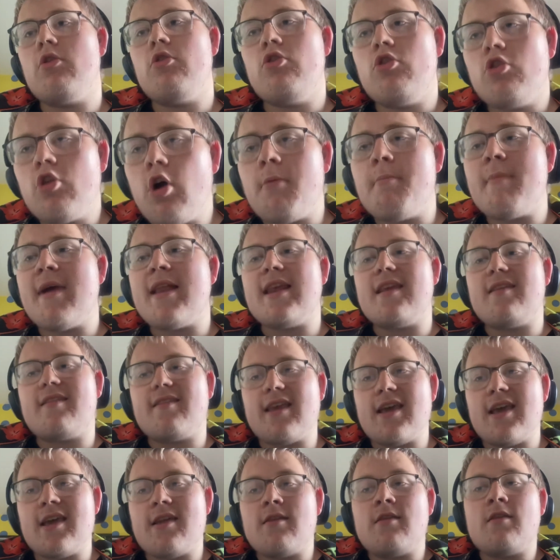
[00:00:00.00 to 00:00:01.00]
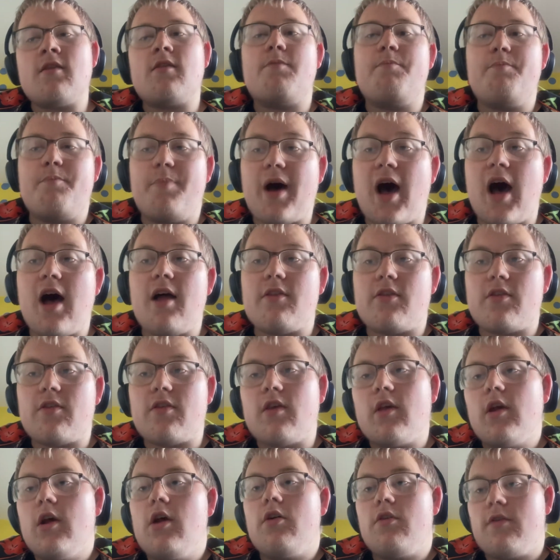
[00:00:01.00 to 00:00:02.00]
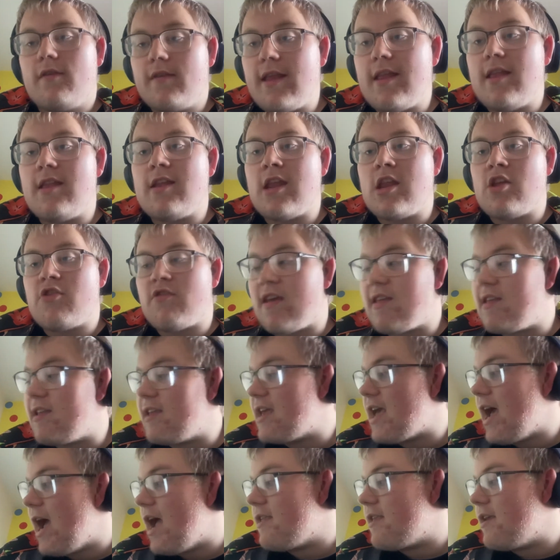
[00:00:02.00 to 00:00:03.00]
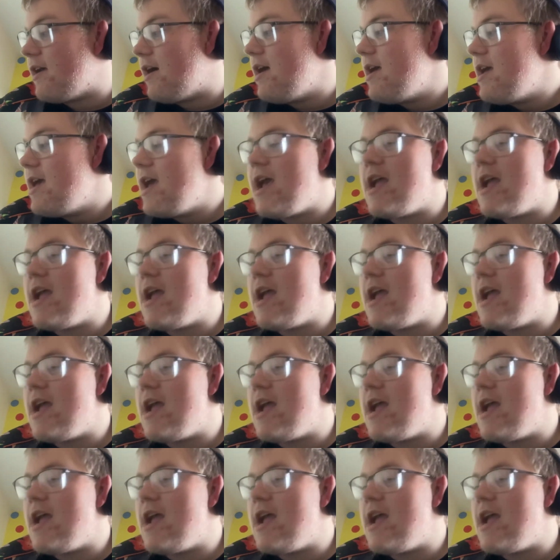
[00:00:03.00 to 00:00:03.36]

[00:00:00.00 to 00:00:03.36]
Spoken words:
Not many scenes, but still an interesting character.